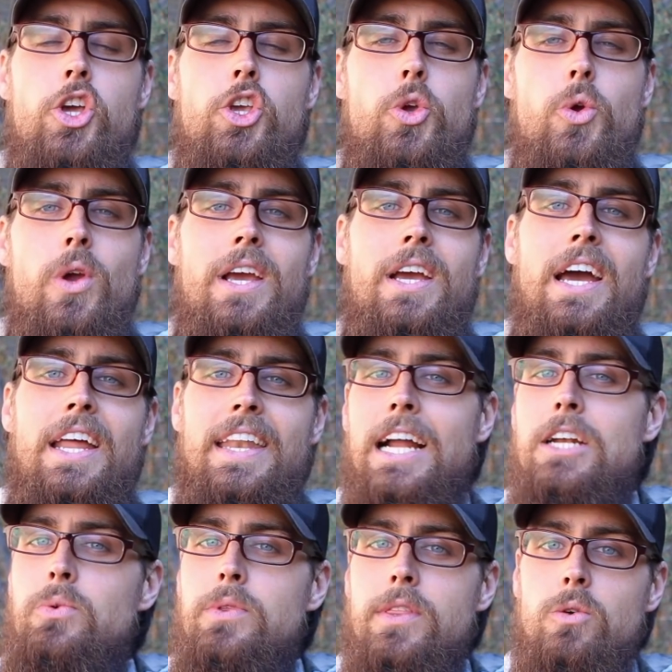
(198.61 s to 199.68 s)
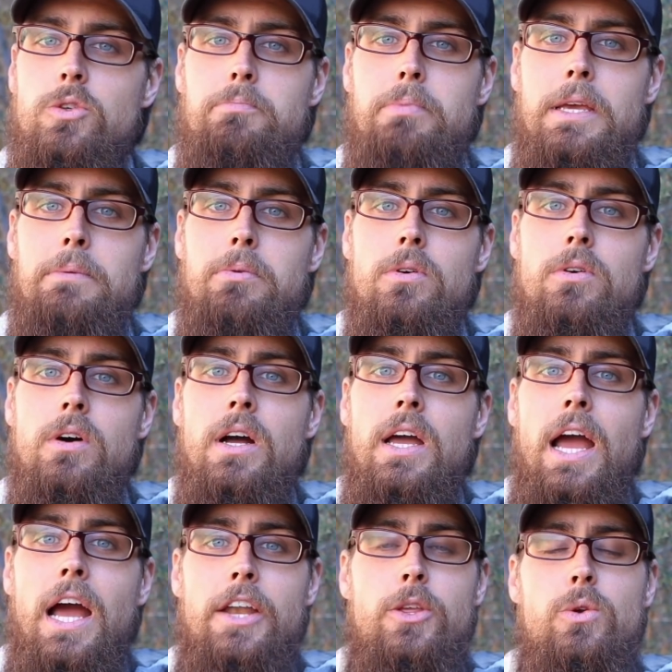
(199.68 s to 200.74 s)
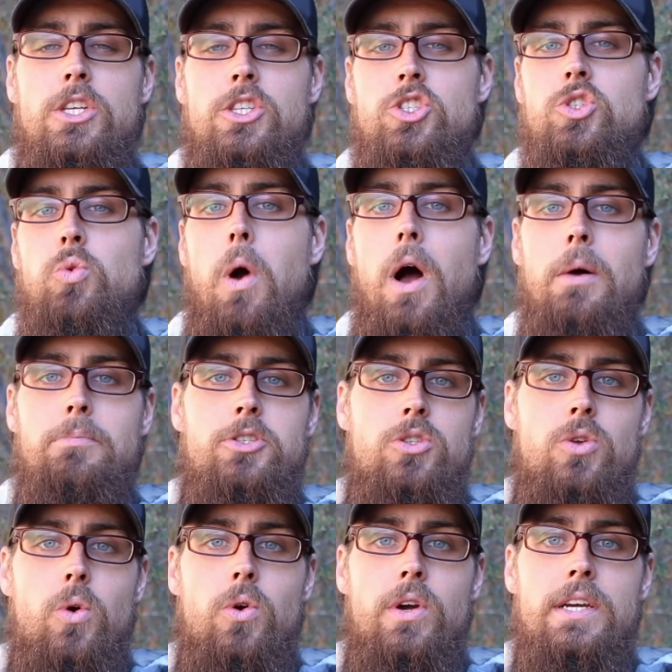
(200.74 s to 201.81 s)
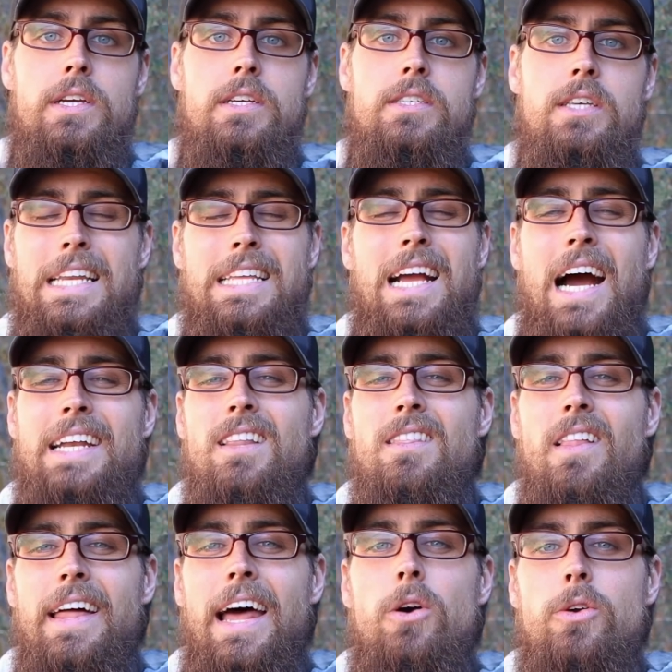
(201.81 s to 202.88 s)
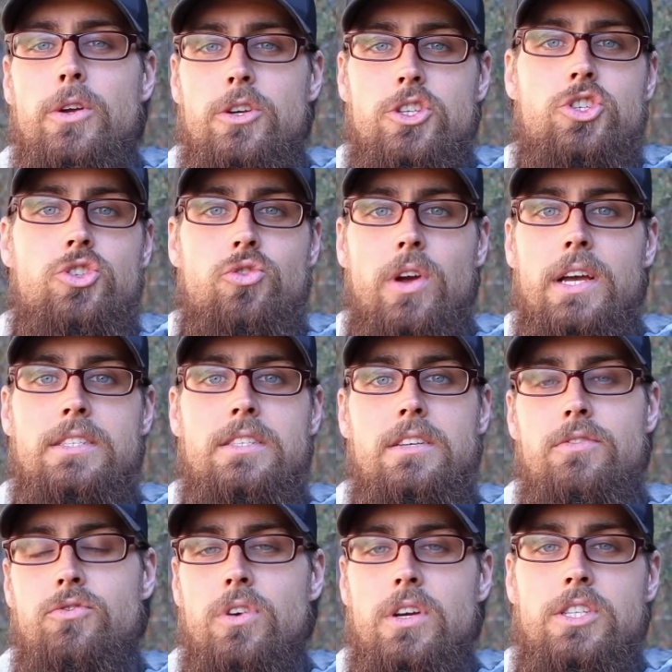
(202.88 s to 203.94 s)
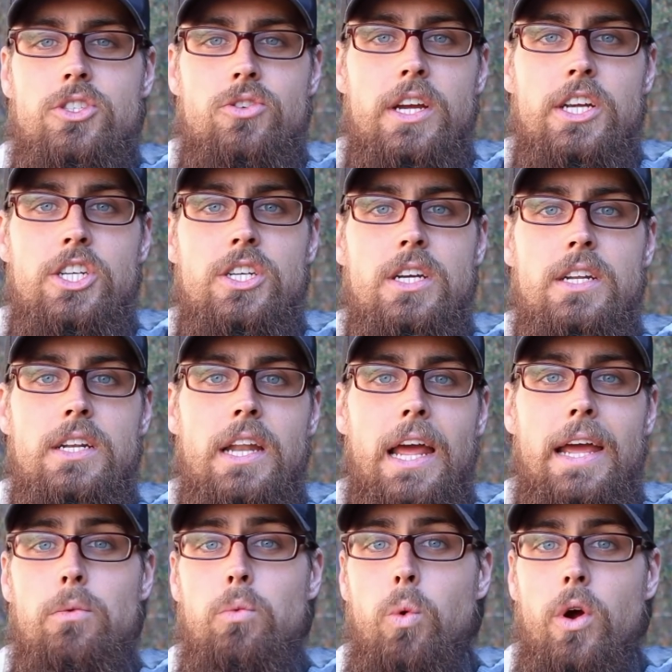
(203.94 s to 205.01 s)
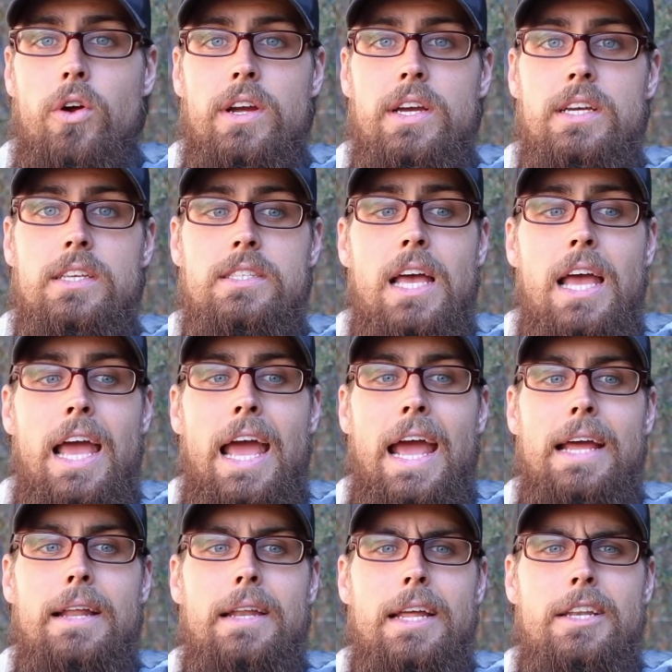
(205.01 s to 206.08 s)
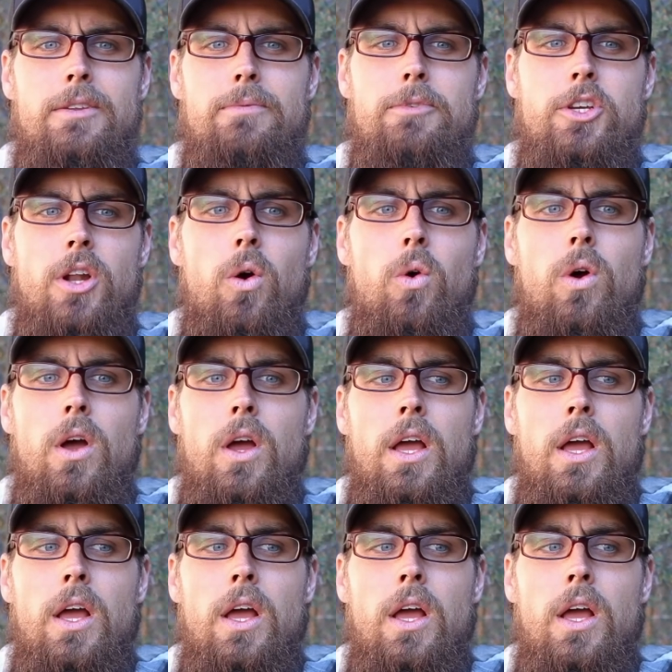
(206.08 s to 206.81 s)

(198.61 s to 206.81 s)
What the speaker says: You can connect with those people and you can swap stories, kind of let out your stress and frustration and worries, and you know,